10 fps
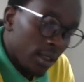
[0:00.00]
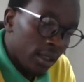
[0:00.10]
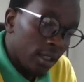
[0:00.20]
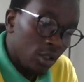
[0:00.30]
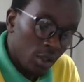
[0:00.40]

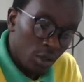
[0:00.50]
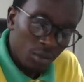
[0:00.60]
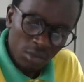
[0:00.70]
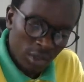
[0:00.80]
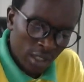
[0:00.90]
that you
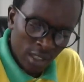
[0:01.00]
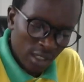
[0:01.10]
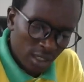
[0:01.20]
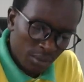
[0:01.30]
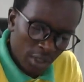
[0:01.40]
don't, it
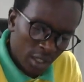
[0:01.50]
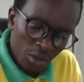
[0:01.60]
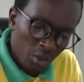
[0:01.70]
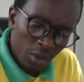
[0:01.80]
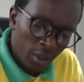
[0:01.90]
doesn't matter.
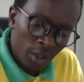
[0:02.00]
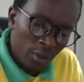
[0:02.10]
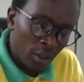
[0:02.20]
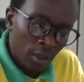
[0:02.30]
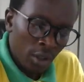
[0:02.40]

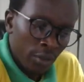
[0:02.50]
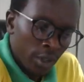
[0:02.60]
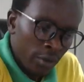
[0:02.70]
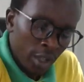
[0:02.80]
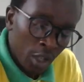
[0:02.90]

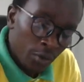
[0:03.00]
Even